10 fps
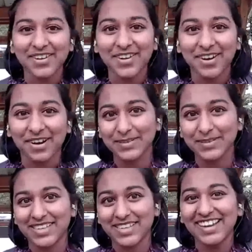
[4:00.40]

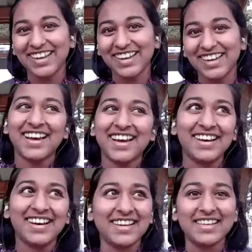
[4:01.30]
composting,
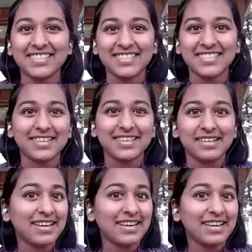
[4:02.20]
is
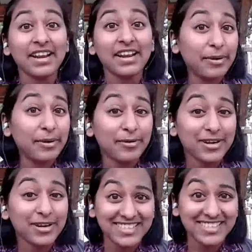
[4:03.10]
kind of what we're going to
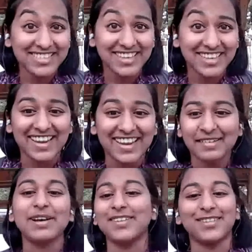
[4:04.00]
see today,
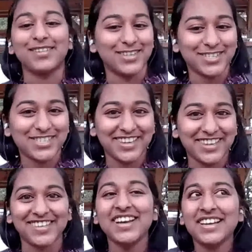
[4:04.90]
but on a larger
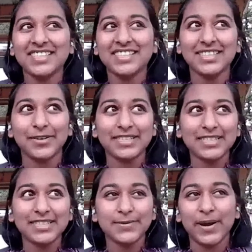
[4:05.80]
scale. So
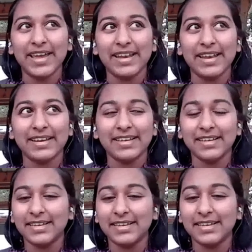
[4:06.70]
this is when
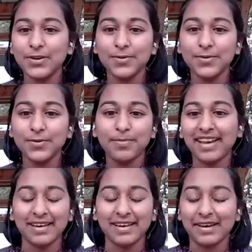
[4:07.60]
you
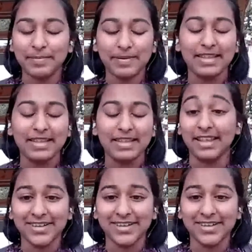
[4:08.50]
pile up in
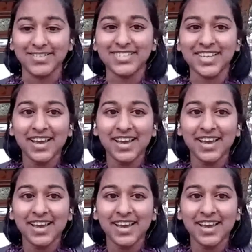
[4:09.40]
layers